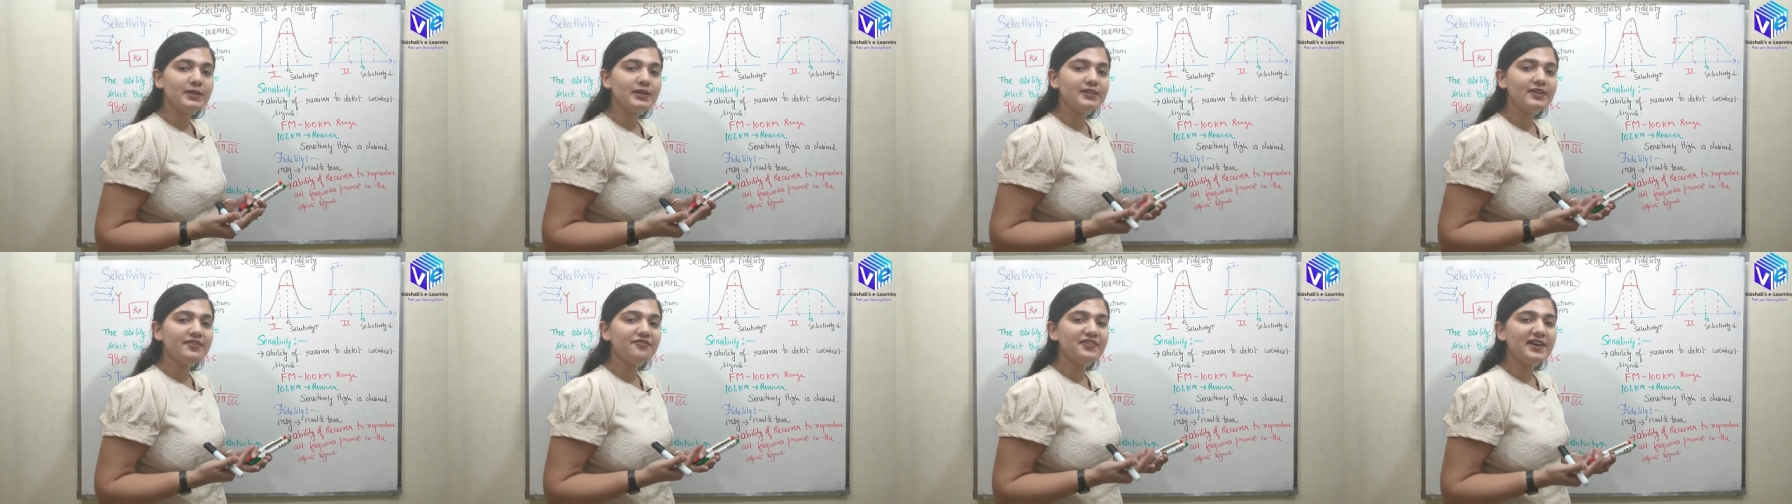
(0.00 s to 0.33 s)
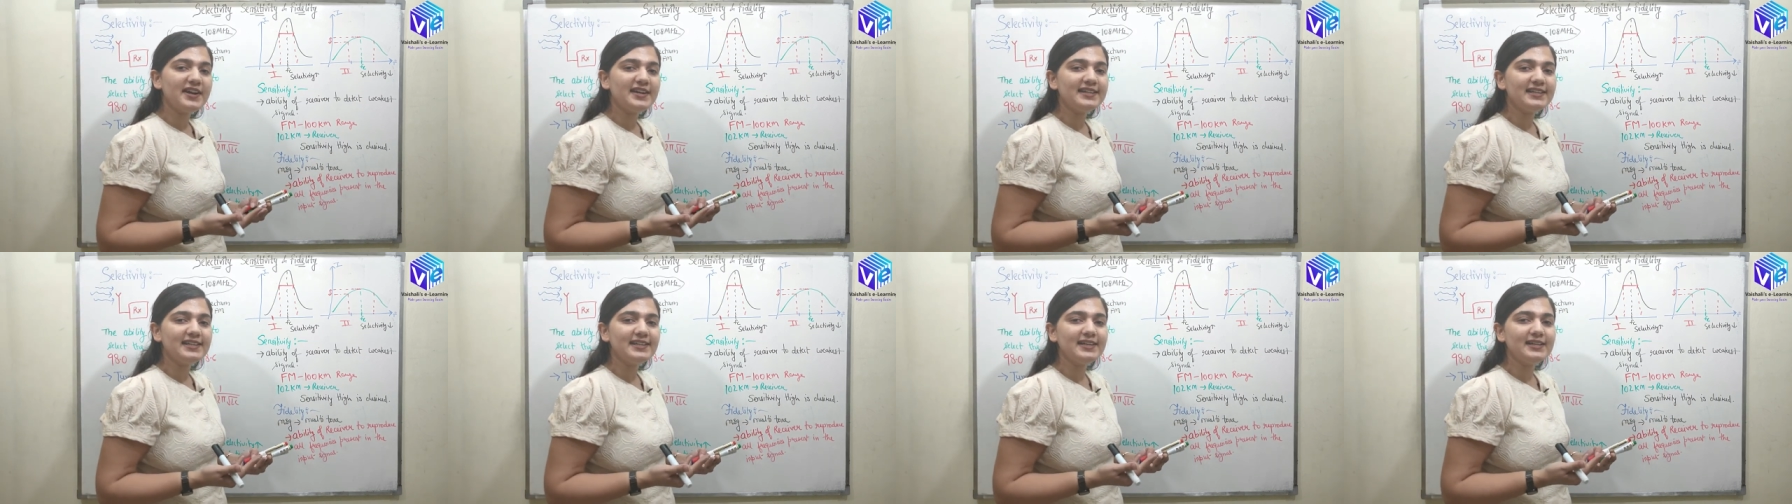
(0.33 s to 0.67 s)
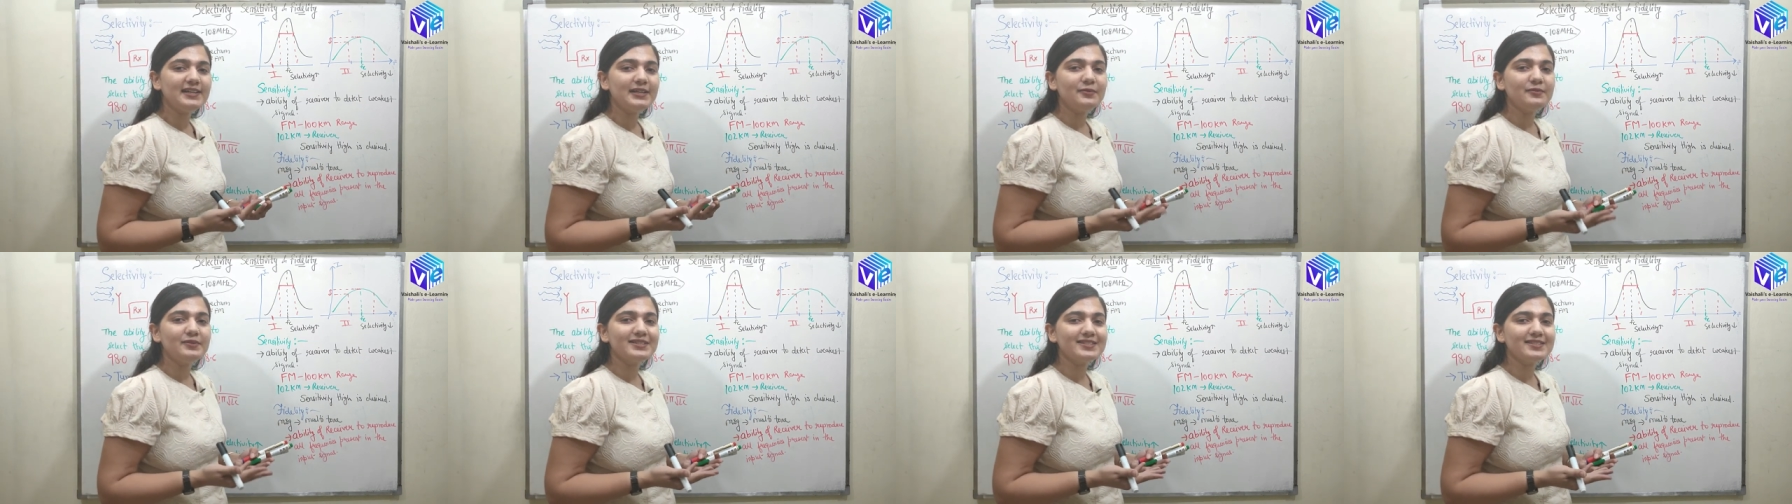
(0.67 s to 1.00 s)
be the
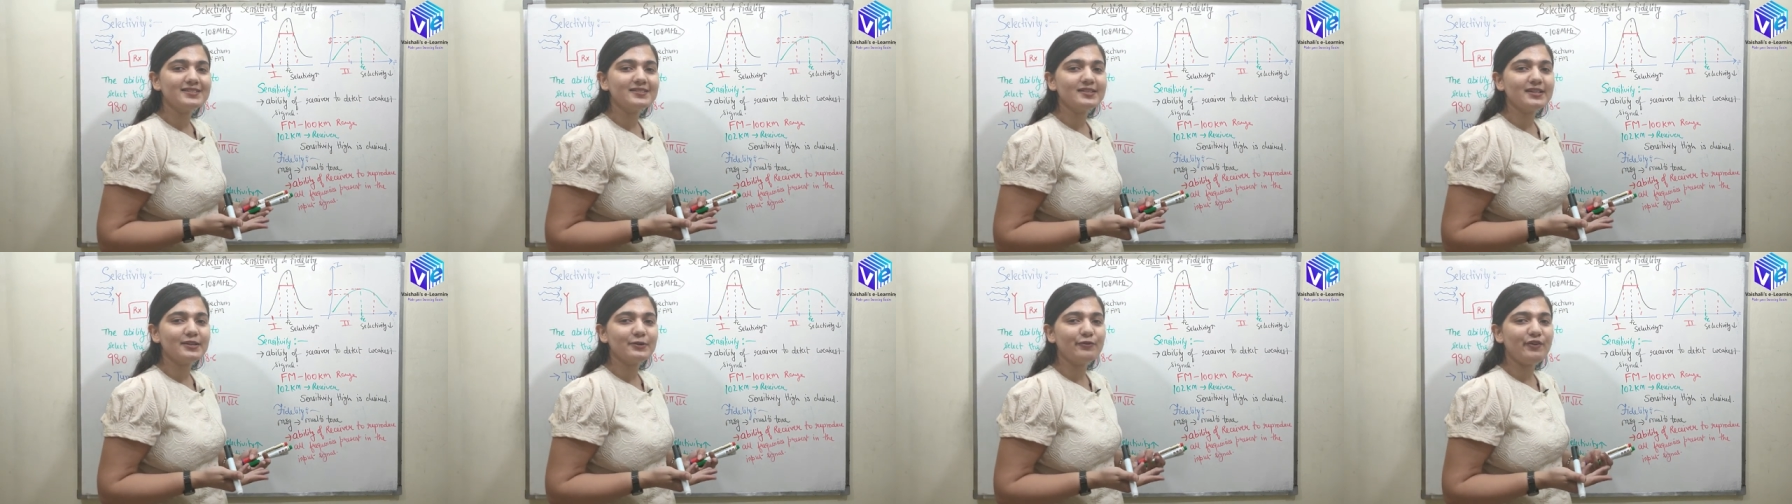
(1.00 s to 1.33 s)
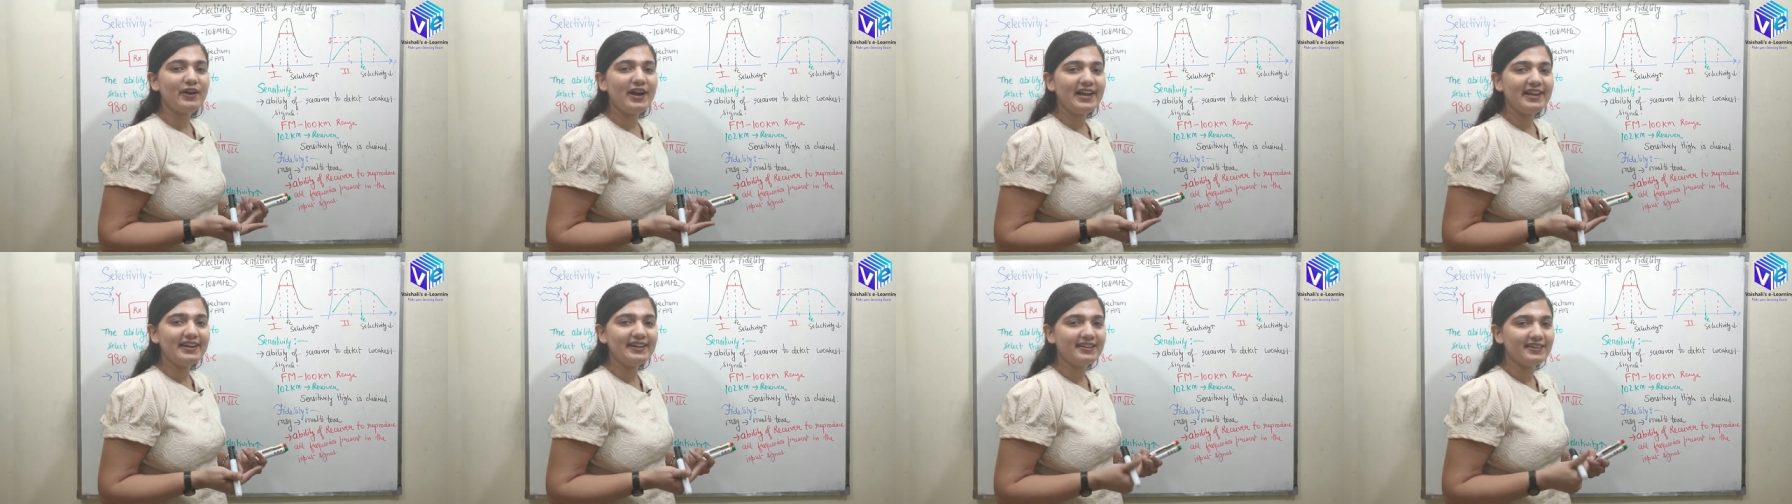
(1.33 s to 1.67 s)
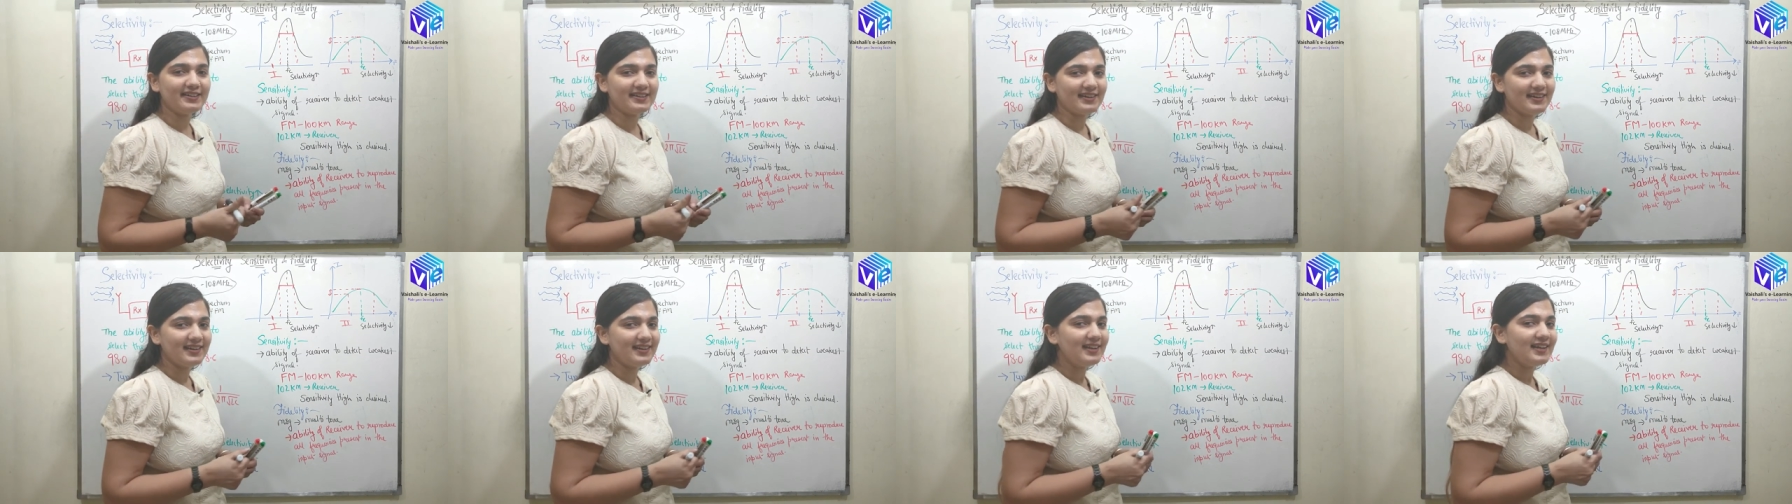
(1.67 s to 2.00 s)
fidelity which is
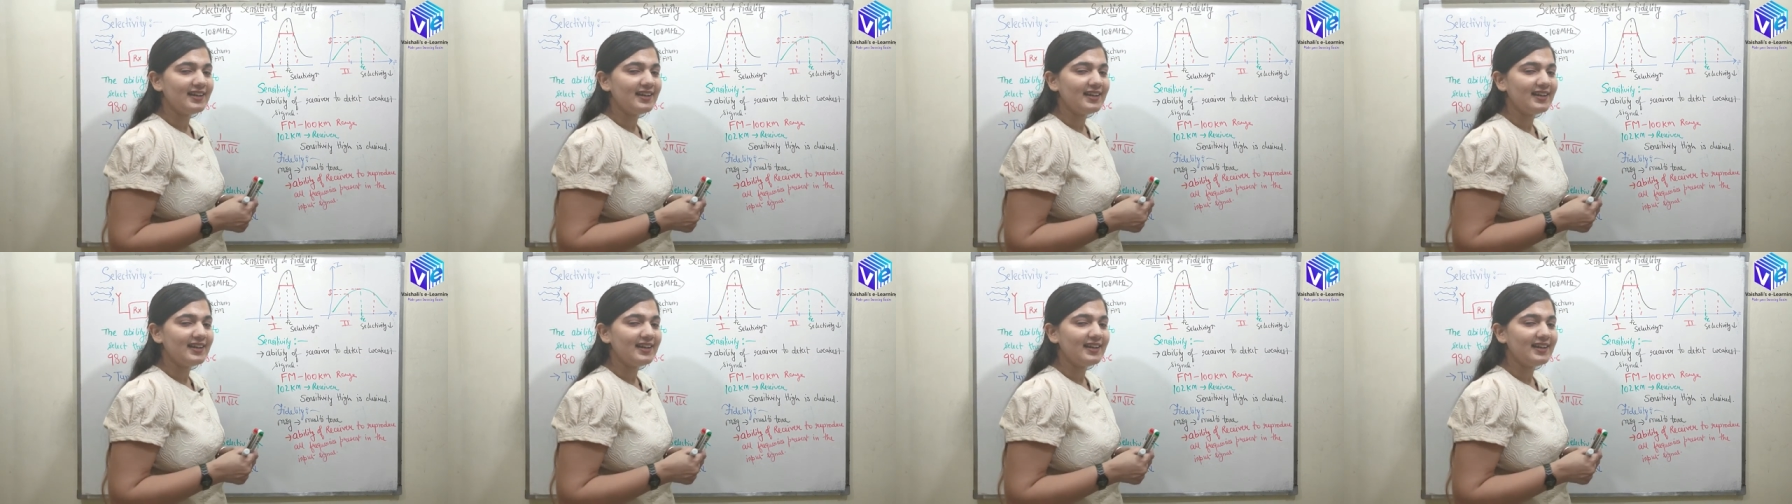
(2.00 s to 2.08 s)
required?